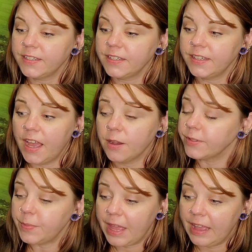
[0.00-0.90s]
yeah, it
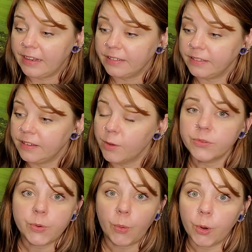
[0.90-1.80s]
was a pain. It
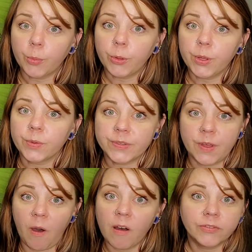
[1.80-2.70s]
was horrible. It was
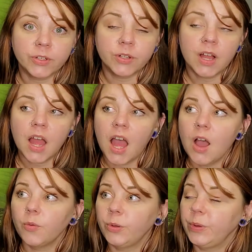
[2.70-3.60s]
awful.
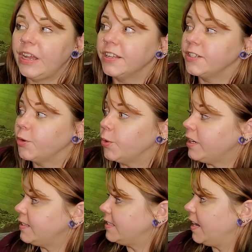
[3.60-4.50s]
When we got to
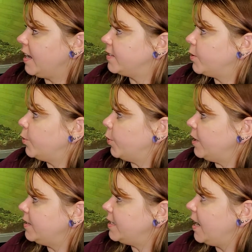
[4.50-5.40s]
Gordon's tank, so
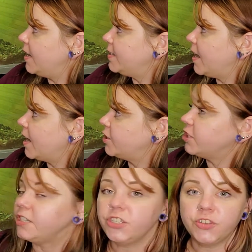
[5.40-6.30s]
Gordon's tank is
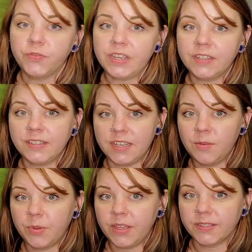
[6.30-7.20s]
actually 2 feet
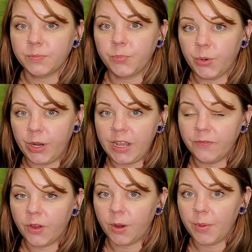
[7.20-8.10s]
deep. It's pretty
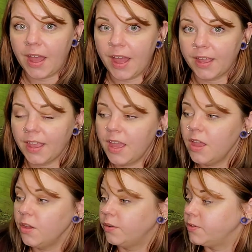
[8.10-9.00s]
far back.
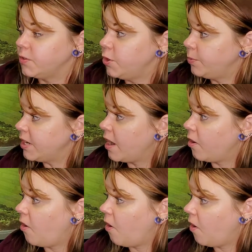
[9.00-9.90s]
Scooped
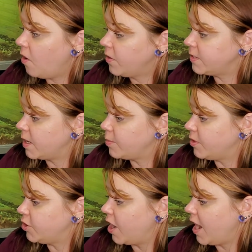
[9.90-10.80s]
out all the
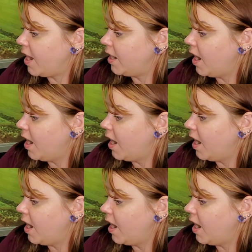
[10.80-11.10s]
substrate.